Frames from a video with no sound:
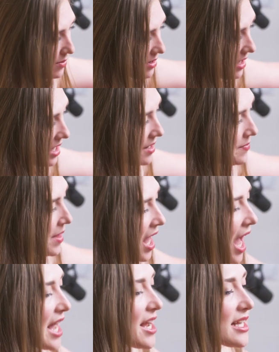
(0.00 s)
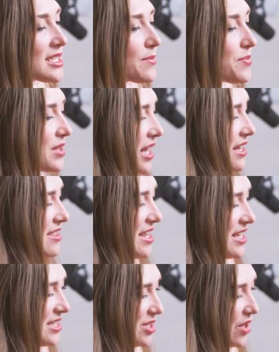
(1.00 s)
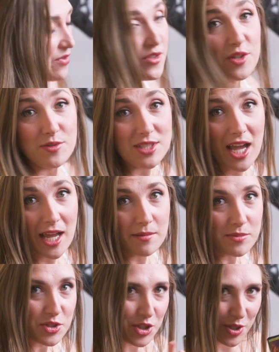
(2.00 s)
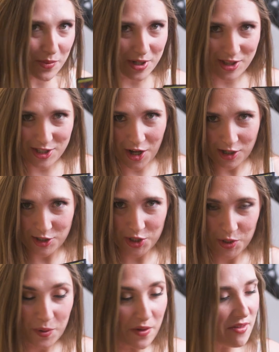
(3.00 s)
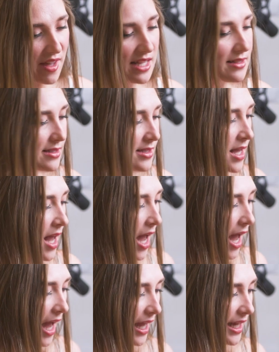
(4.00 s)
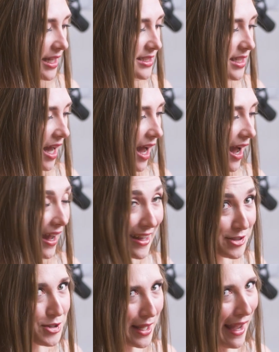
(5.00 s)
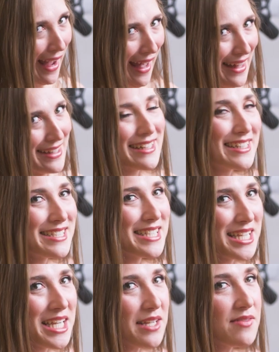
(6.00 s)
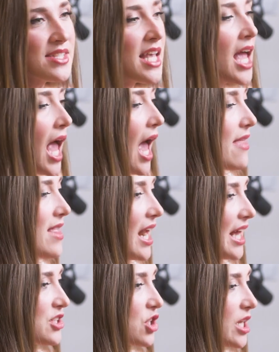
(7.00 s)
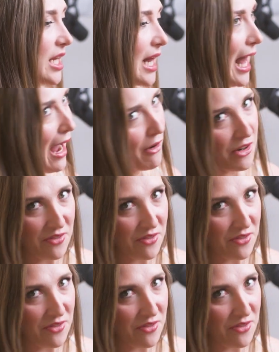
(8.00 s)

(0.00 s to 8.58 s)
with it. I got to play this a few times during one of the Doctor Who events, and I actually had it in sleeves, and then I took it out